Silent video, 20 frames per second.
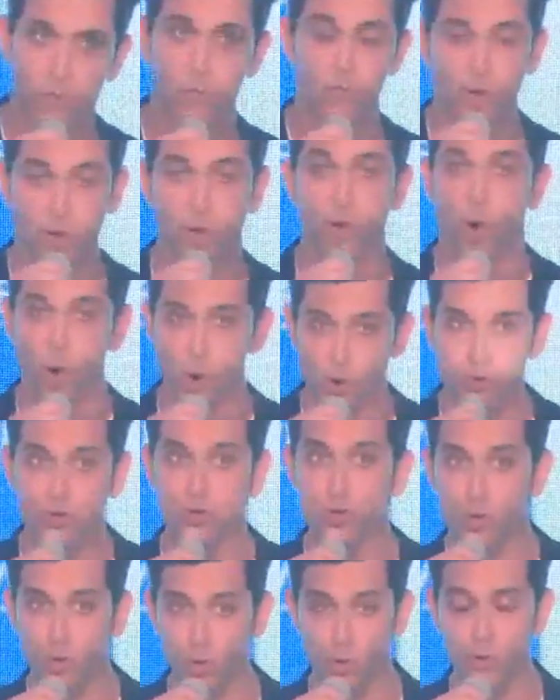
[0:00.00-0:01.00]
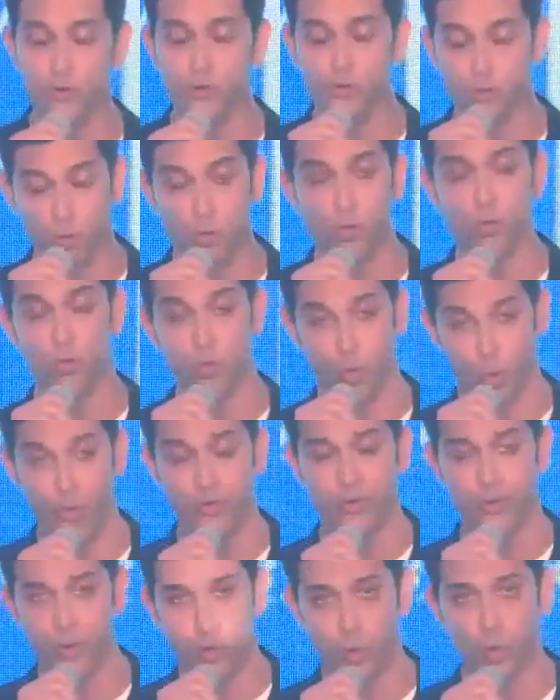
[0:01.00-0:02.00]
But we are also going through,
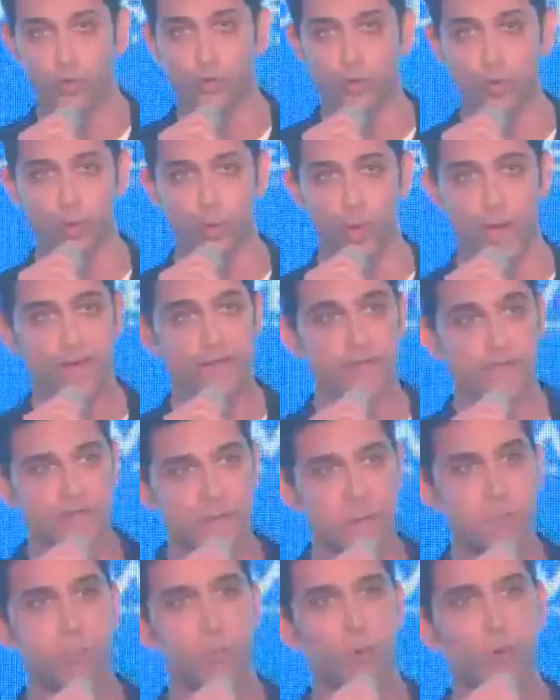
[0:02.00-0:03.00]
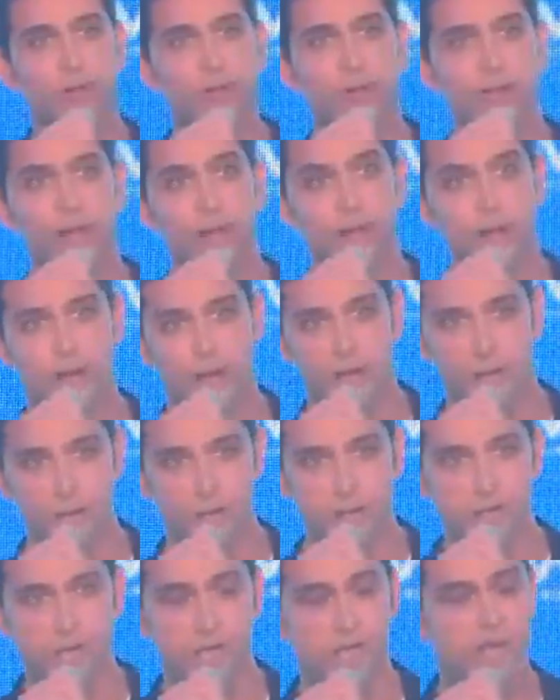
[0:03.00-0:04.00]
going to go through at some point in our
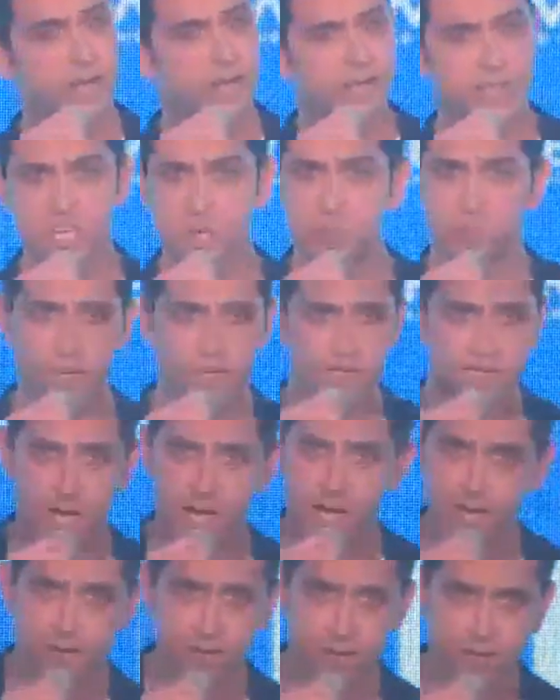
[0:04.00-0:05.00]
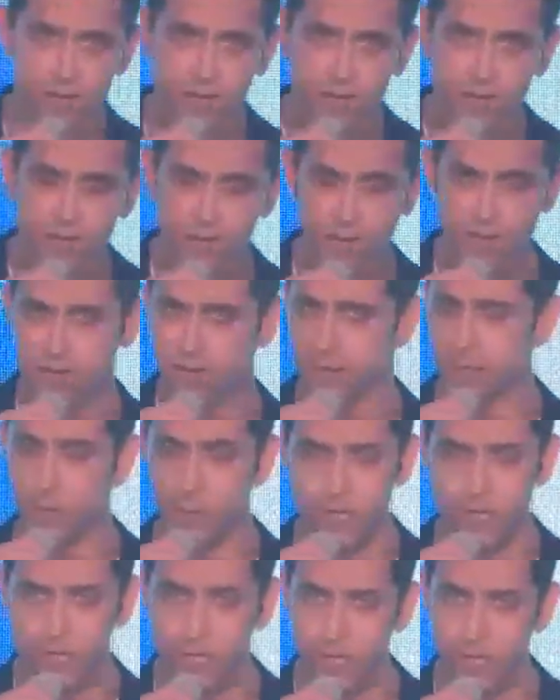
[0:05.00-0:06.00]
lives deep anxiety,
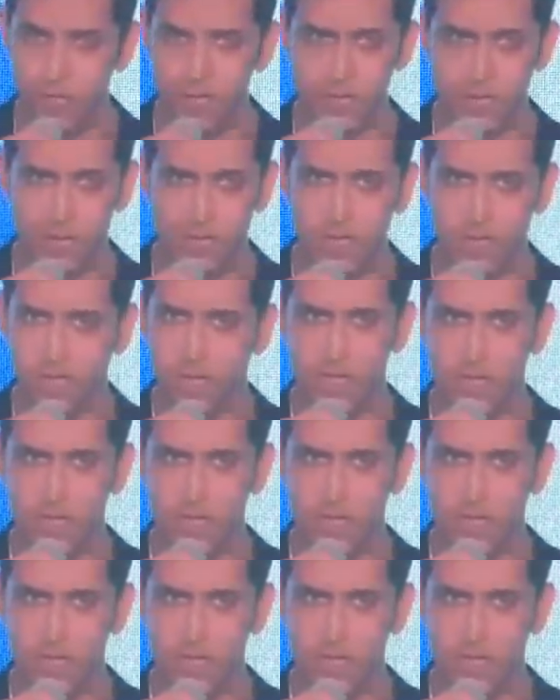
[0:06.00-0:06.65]
depression,